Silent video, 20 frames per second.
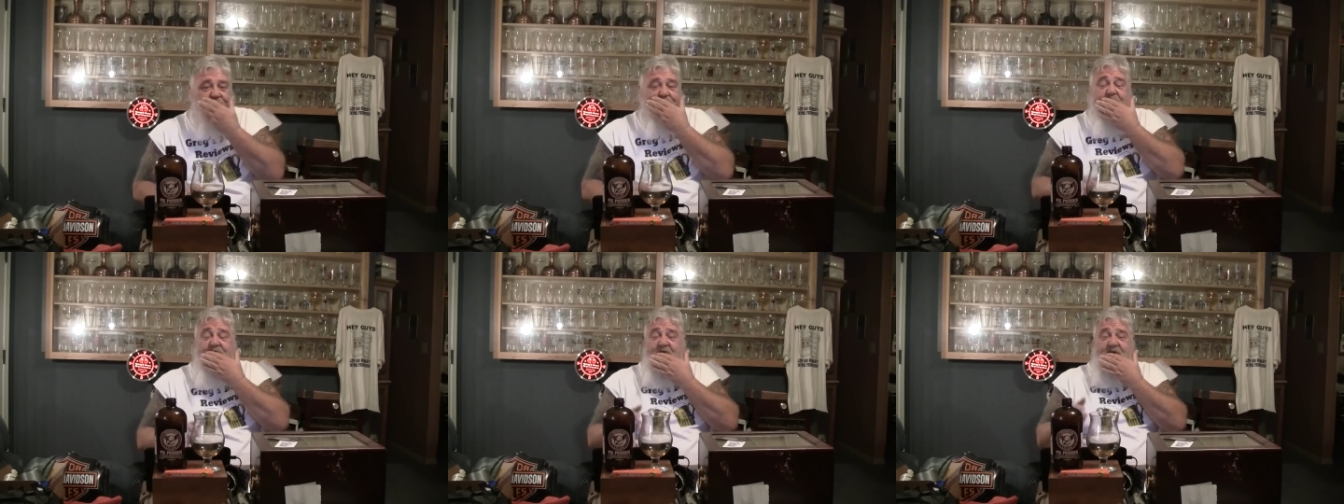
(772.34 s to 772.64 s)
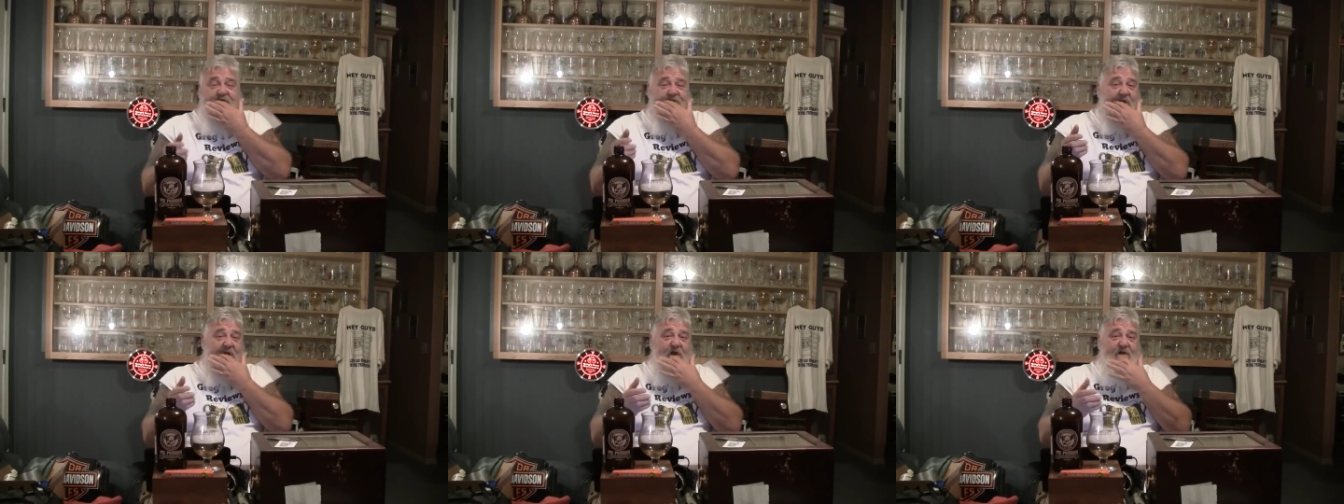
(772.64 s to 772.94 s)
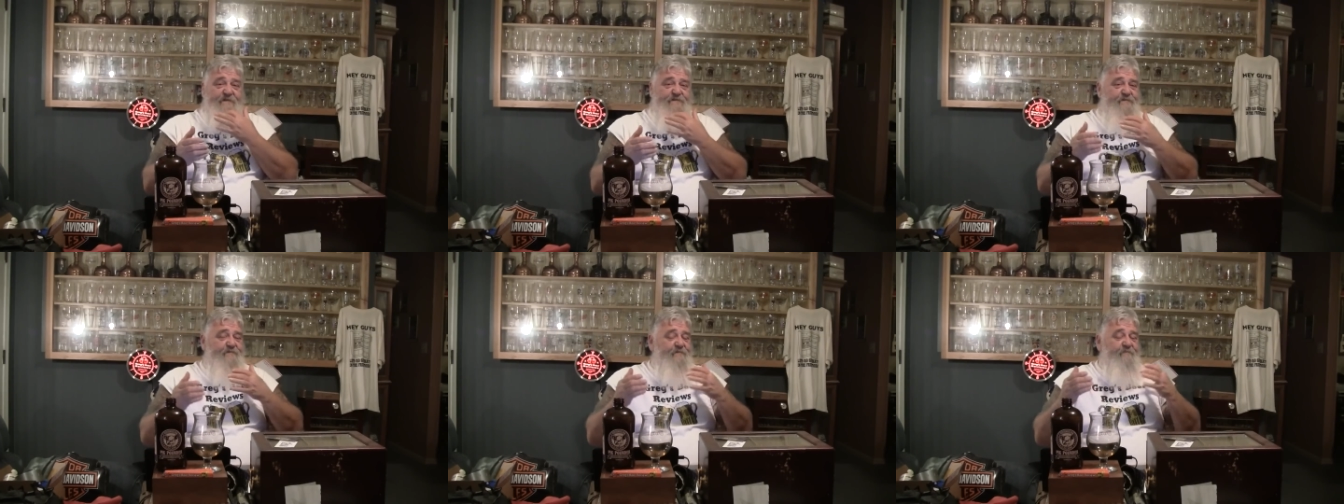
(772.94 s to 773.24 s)
Very
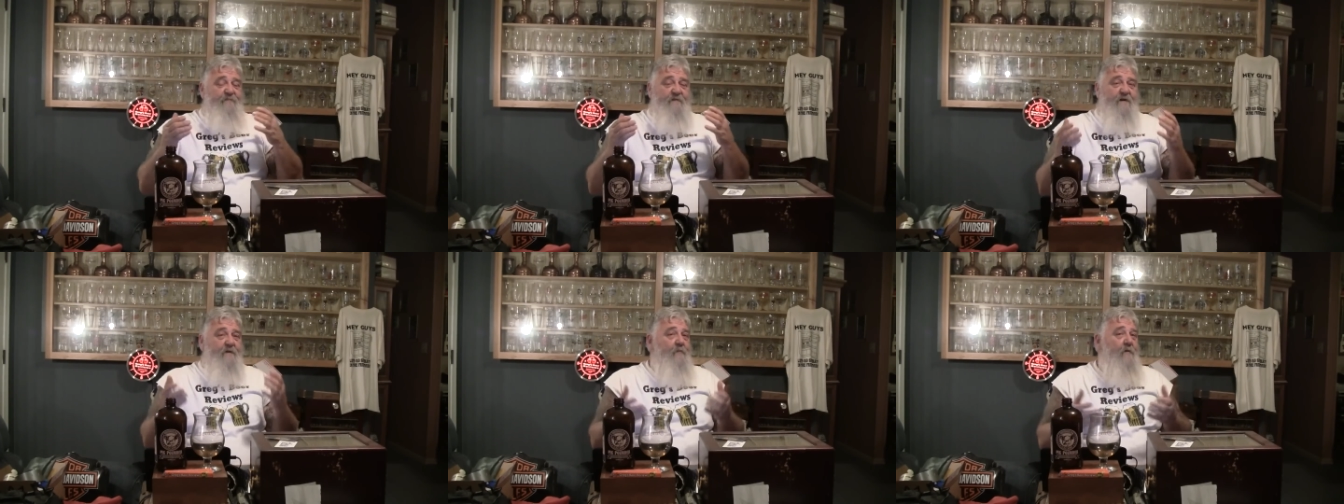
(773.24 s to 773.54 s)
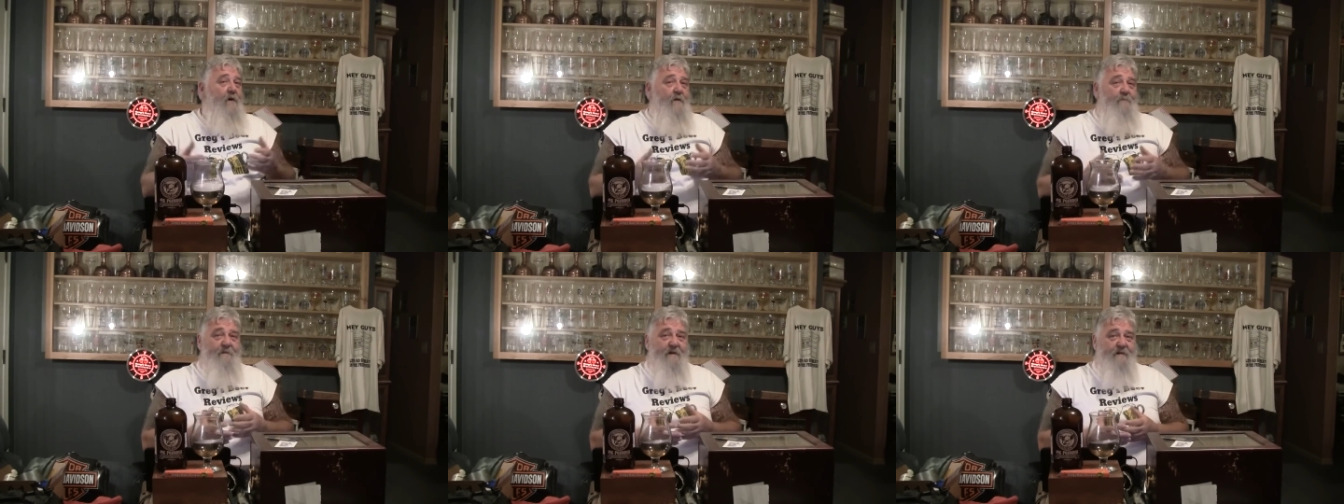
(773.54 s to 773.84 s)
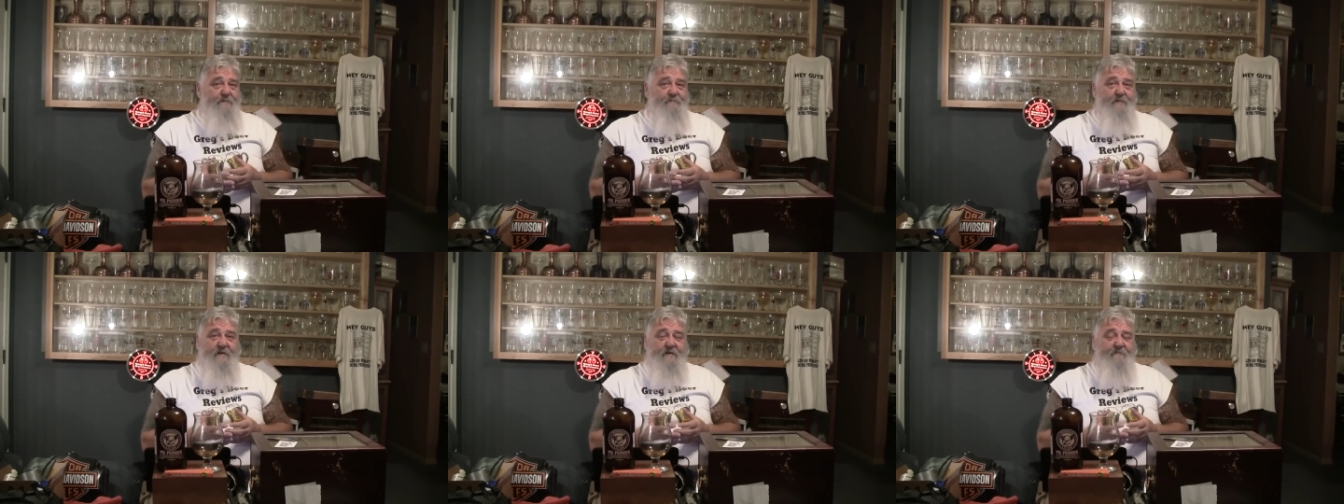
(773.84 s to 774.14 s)
nice, very well
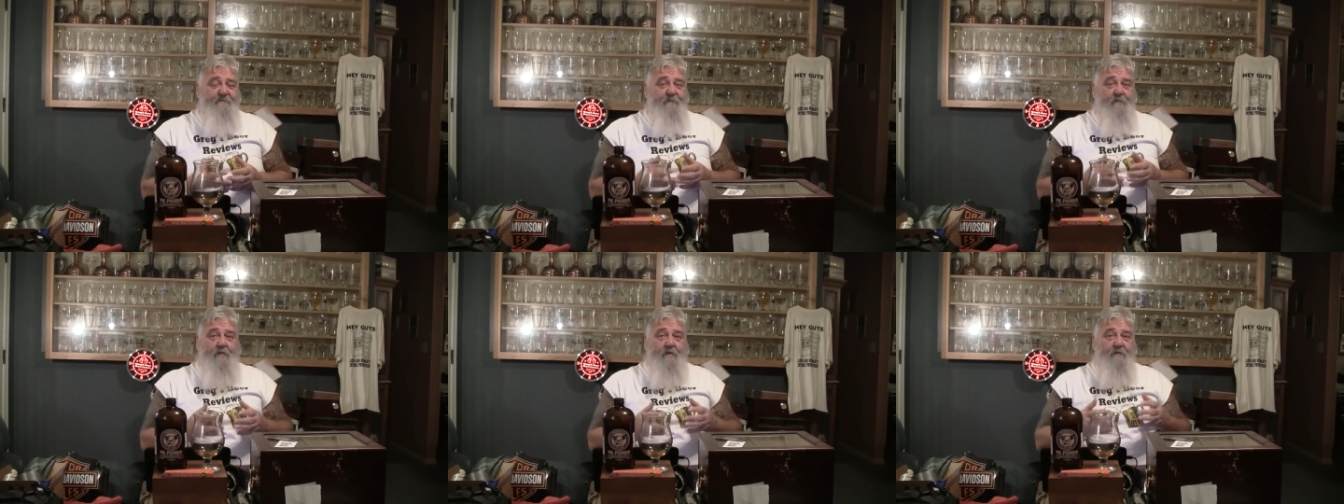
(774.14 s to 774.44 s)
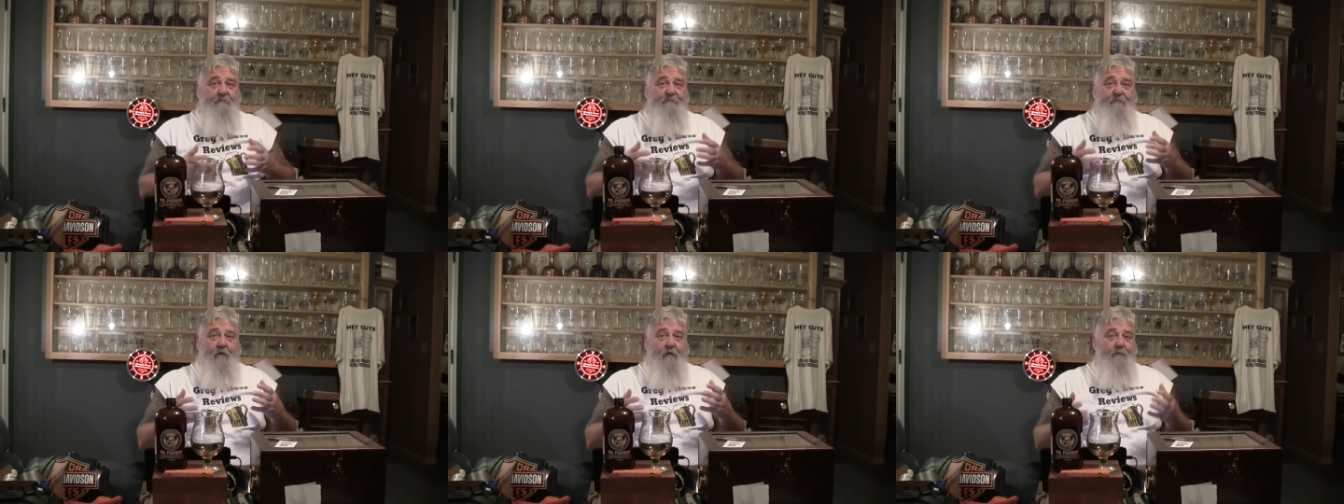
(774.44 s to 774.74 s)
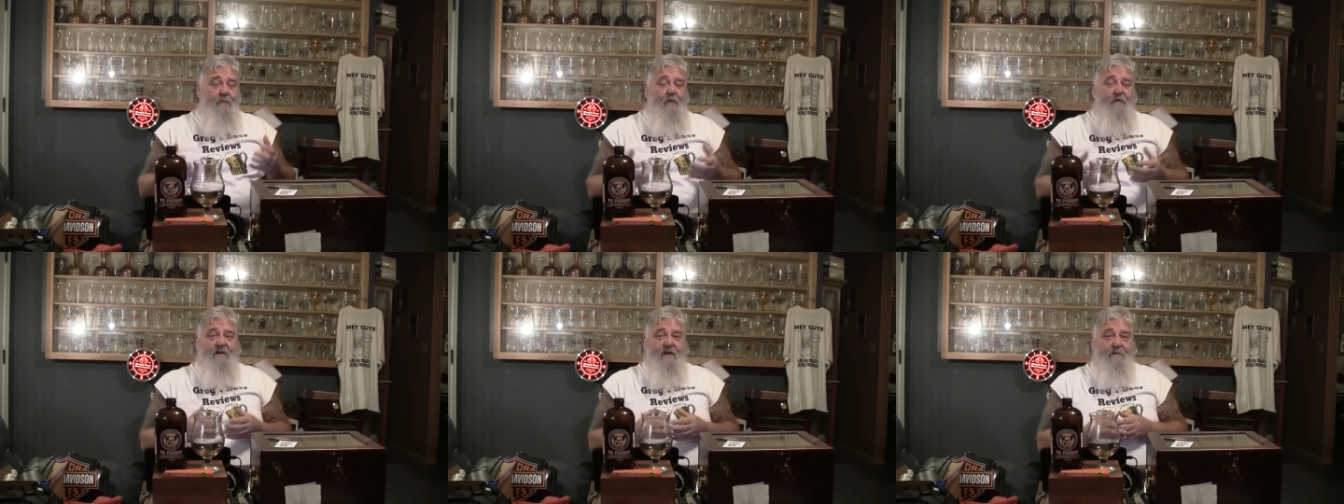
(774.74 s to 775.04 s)
made beer for a
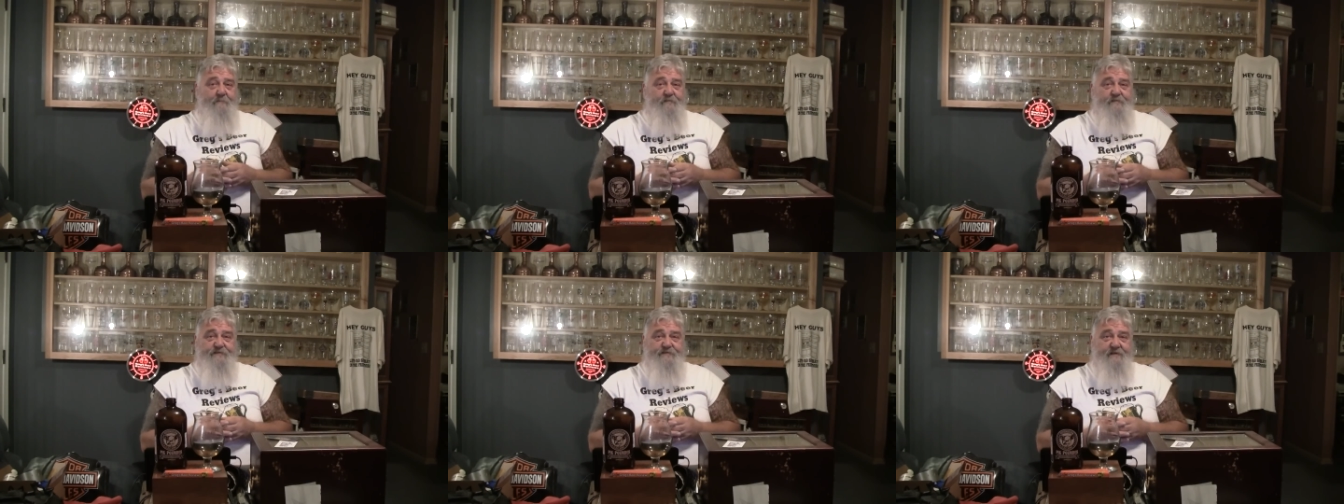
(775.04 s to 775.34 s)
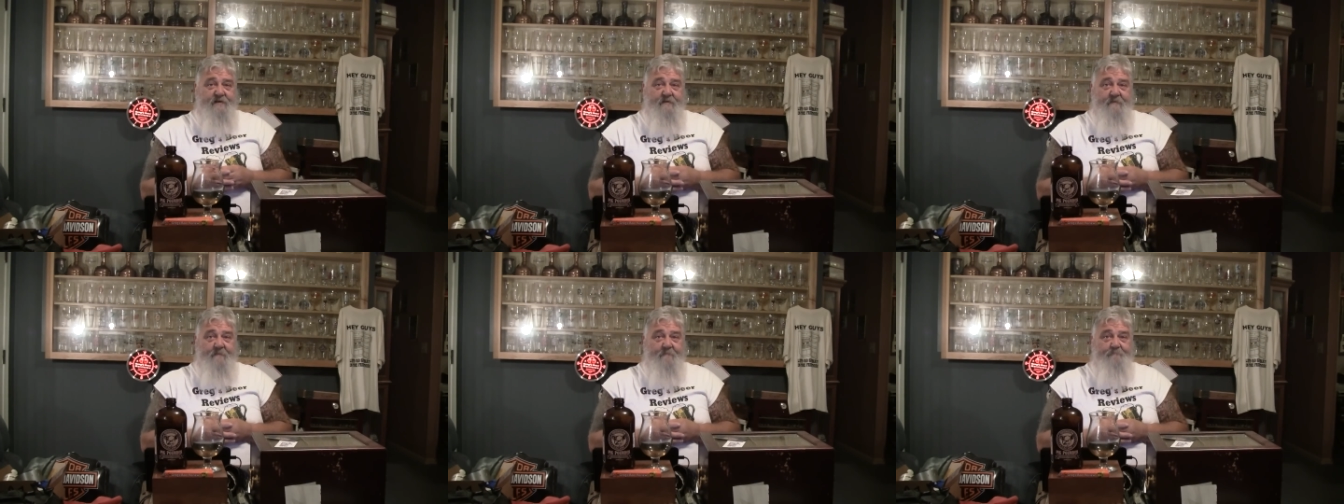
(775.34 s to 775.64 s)
4.8%.